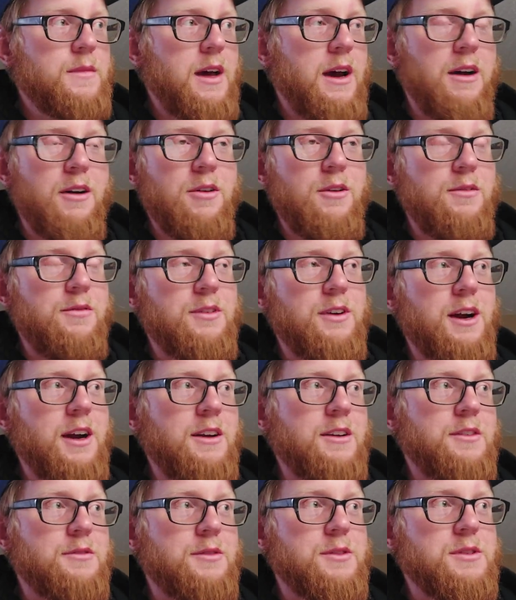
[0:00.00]
I
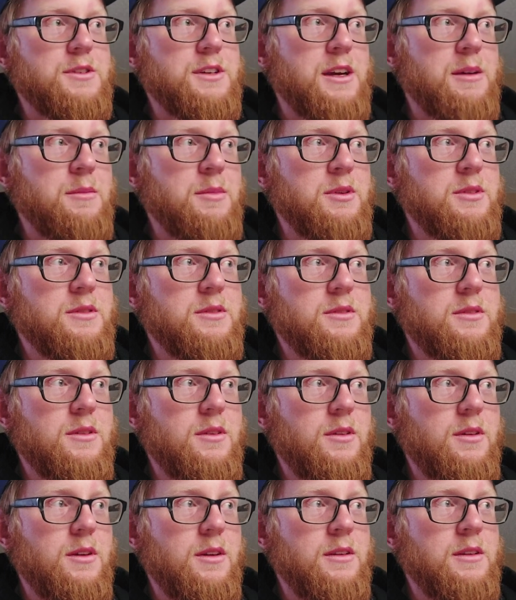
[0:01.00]
forgot his first name, but
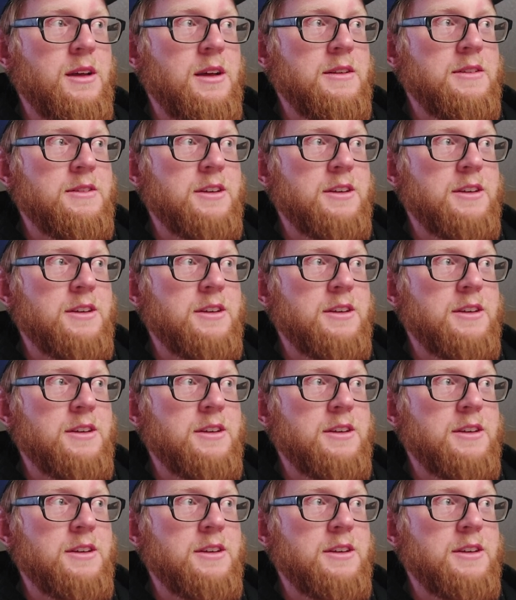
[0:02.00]
and then